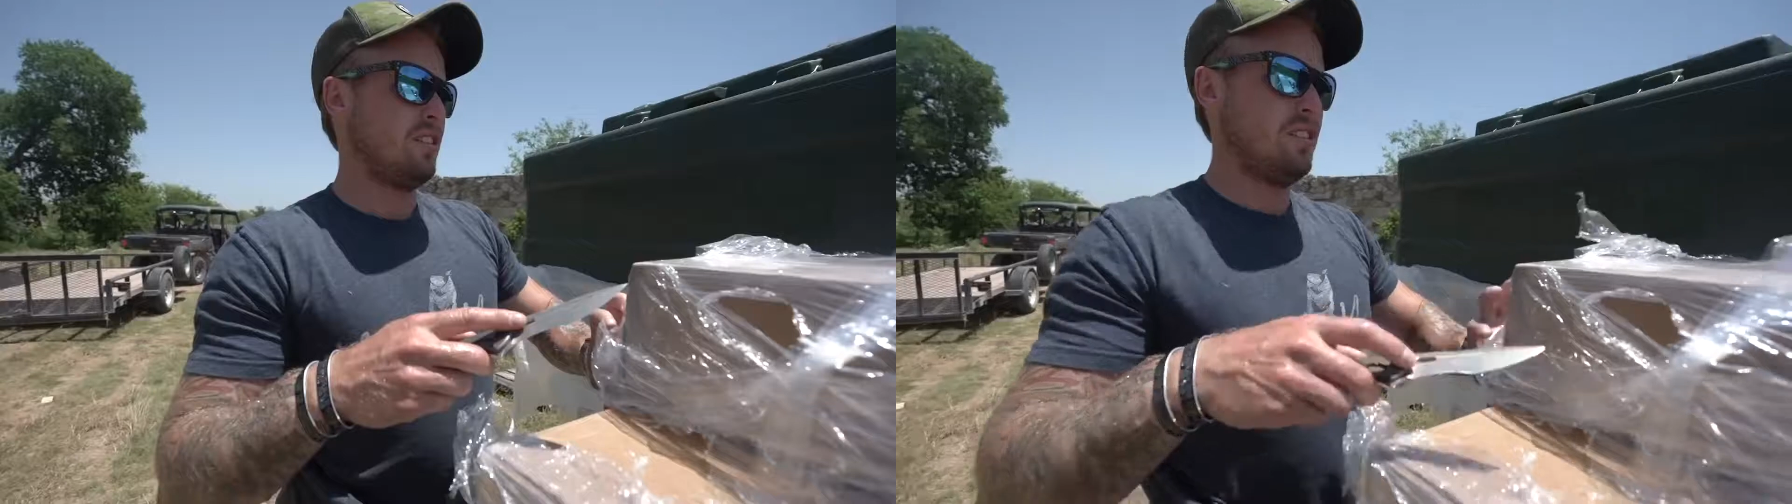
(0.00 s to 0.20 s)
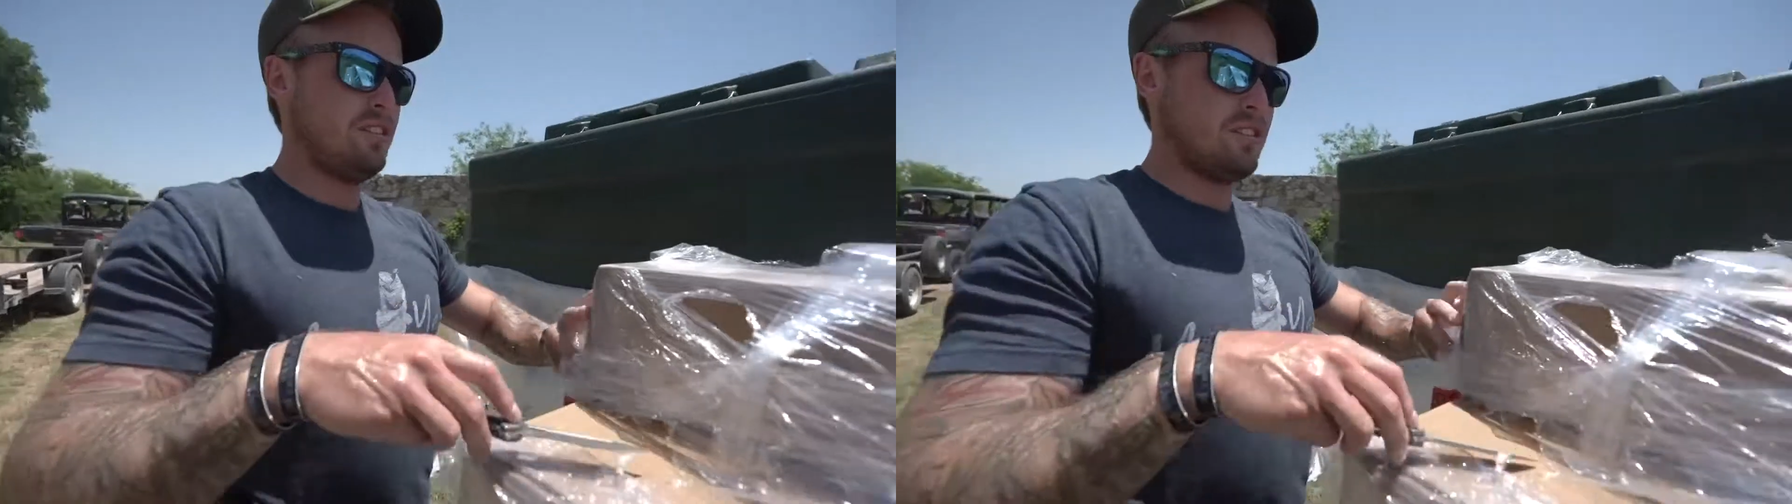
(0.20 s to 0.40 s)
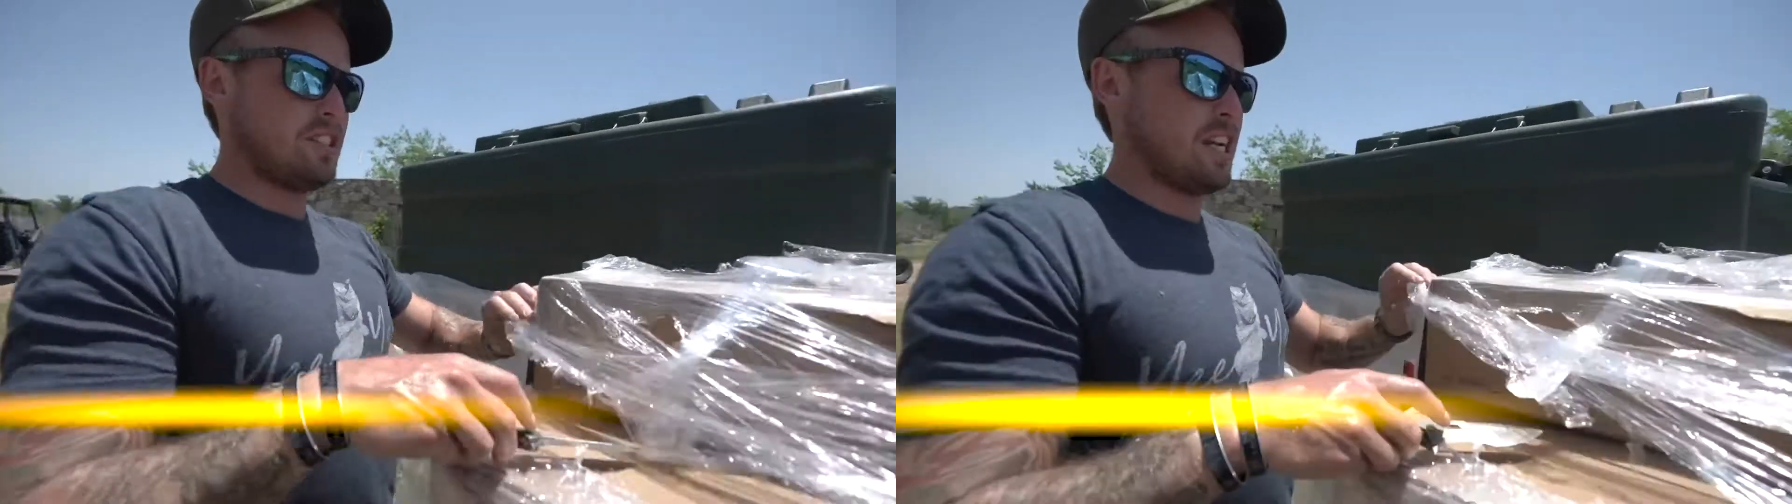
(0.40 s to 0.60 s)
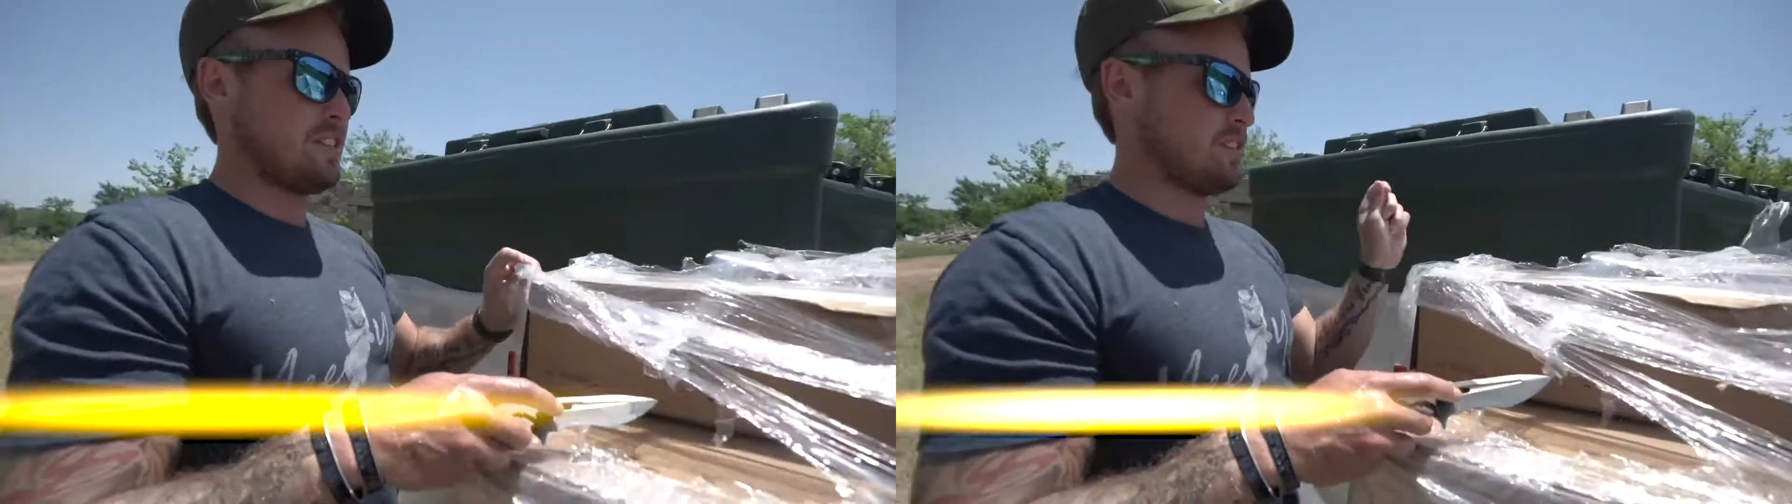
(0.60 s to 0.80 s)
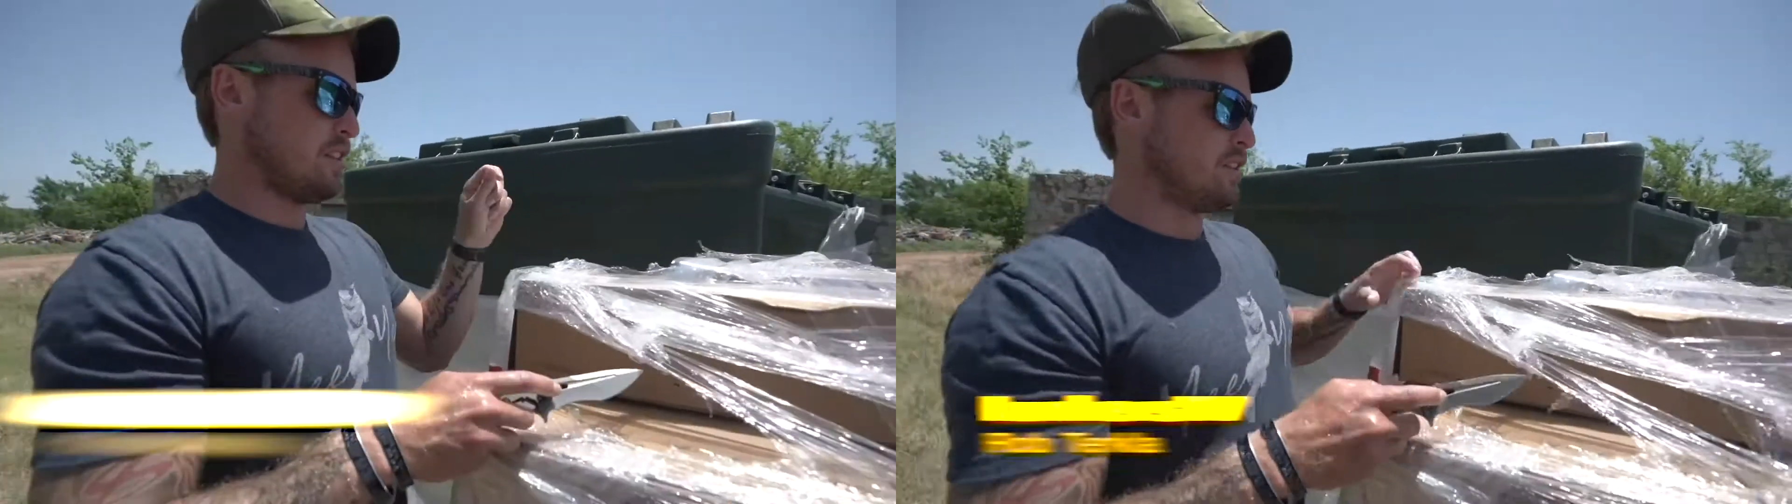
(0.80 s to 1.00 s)
These are
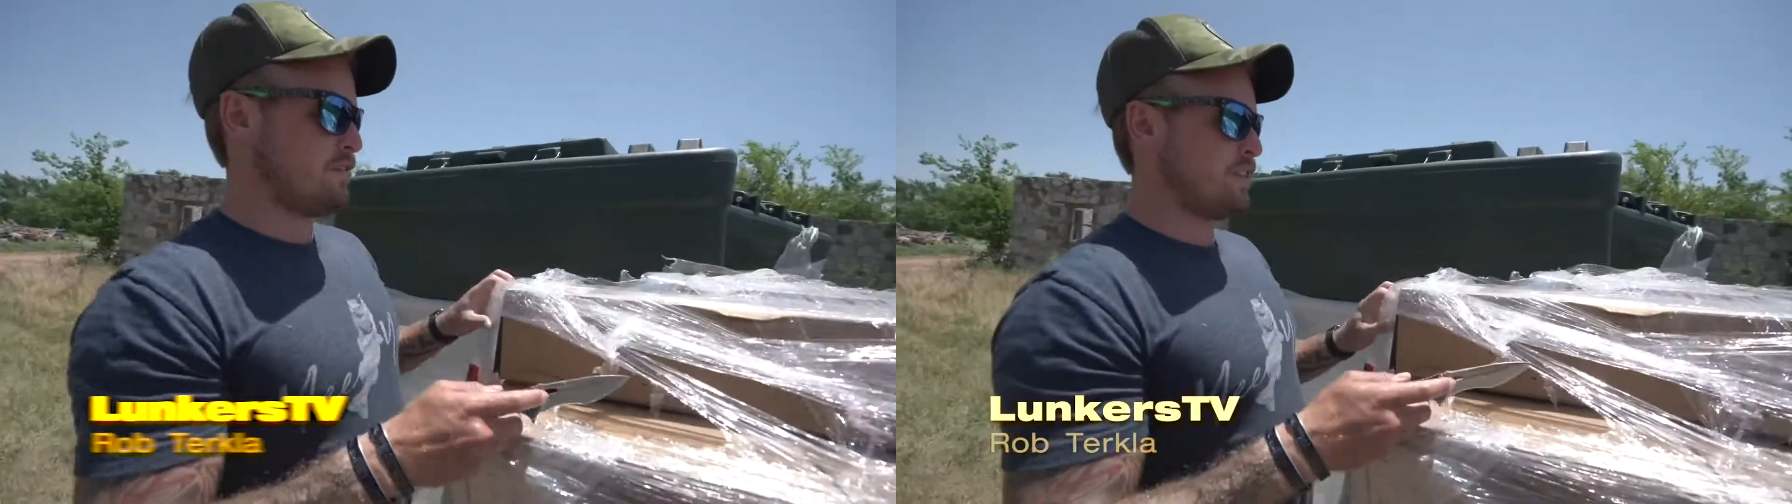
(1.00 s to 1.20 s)
Texas Hunter